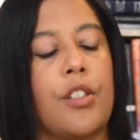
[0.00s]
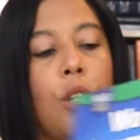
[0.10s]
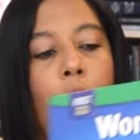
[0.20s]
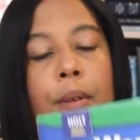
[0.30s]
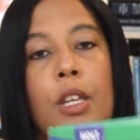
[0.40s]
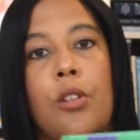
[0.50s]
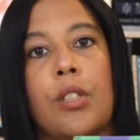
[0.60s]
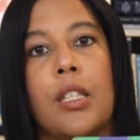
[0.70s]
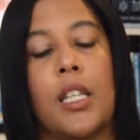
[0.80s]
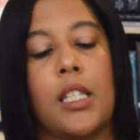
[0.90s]
So I
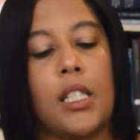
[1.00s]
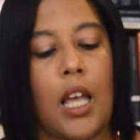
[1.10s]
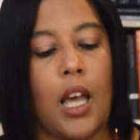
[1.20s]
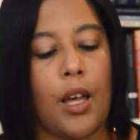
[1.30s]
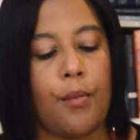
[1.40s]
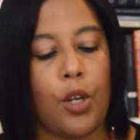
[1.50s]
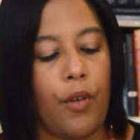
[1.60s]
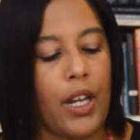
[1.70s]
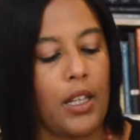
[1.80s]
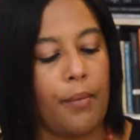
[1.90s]
use this
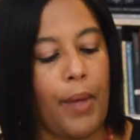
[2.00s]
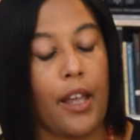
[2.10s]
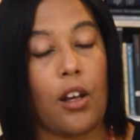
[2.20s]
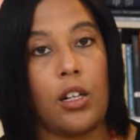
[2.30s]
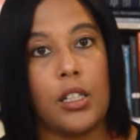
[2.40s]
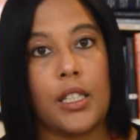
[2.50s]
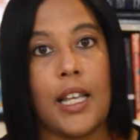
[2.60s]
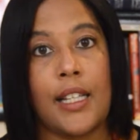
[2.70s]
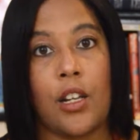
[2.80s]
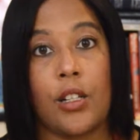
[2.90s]
curriculum by Halt
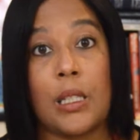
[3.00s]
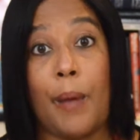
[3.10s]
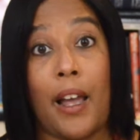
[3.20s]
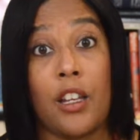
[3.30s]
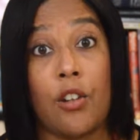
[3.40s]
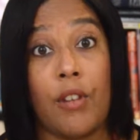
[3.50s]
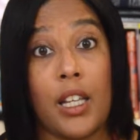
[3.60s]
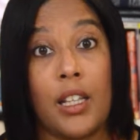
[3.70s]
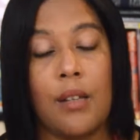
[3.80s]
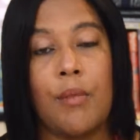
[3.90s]
as our spine
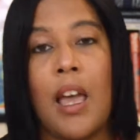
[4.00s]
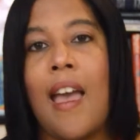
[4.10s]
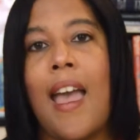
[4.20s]
curriculum.